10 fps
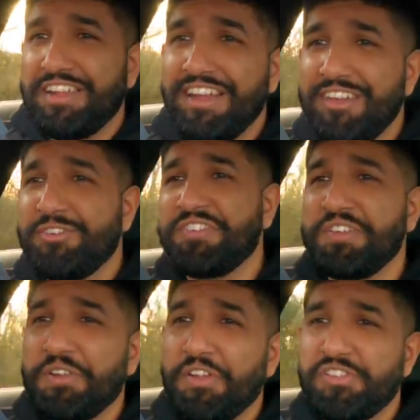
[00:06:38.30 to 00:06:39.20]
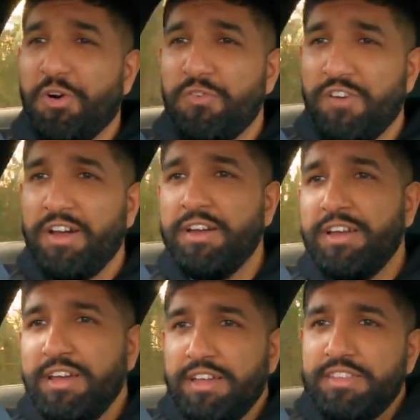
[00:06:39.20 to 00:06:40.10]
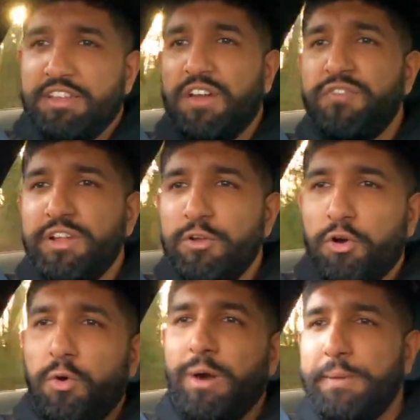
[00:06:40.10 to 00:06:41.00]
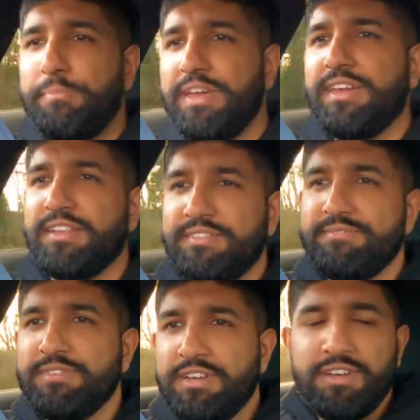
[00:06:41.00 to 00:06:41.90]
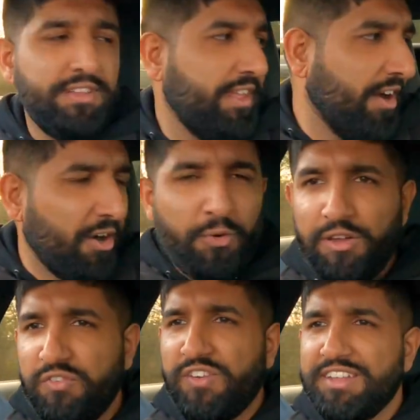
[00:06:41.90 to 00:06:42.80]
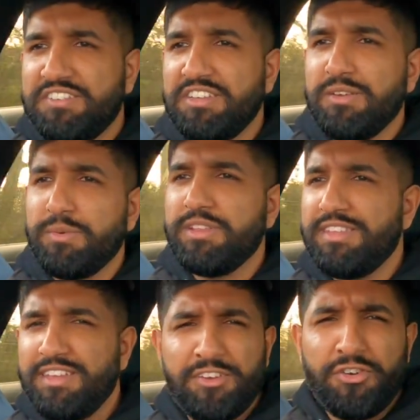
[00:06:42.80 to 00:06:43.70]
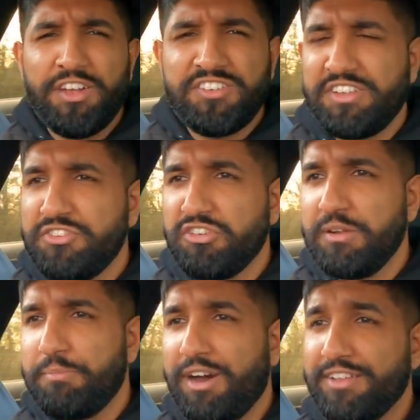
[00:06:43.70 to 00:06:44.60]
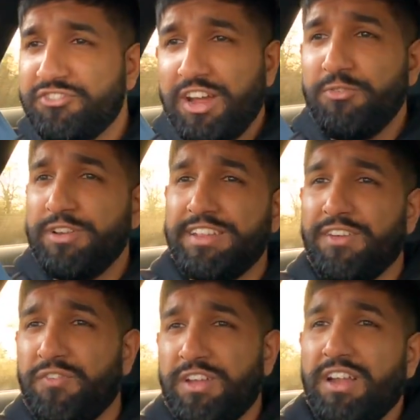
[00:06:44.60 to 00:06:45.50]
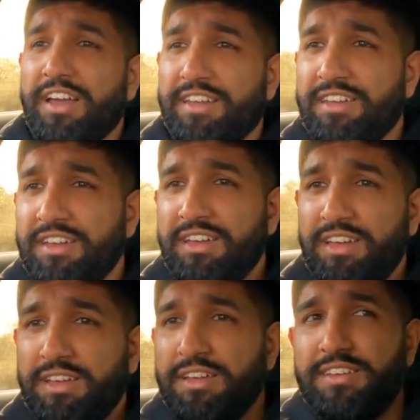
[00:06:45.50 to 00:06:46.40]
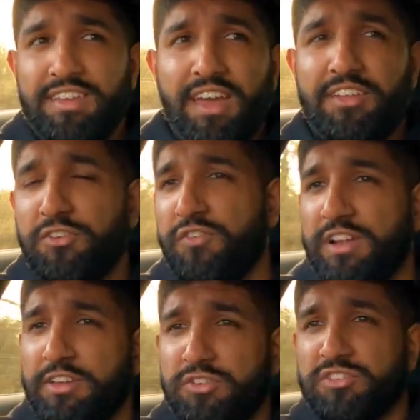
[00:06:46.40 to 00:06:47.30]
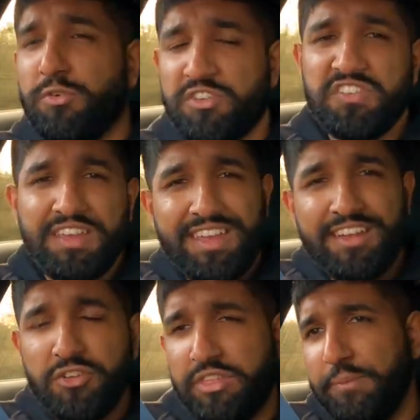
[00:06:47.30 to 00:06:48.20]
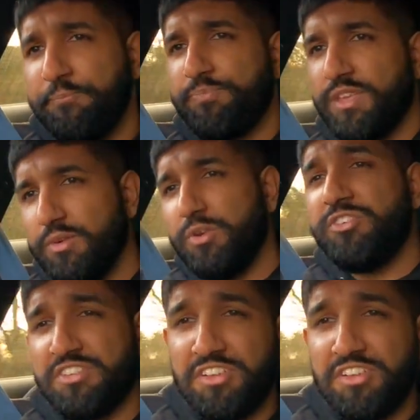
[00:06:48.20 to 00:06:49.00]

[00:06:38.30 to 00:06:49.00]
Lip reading: they're like you're sitting on a sofa. They definitely look quite big and they are quite fancy with the cross stitching, but generally they feel like, yeah, you feel like you sort of sink into them, which is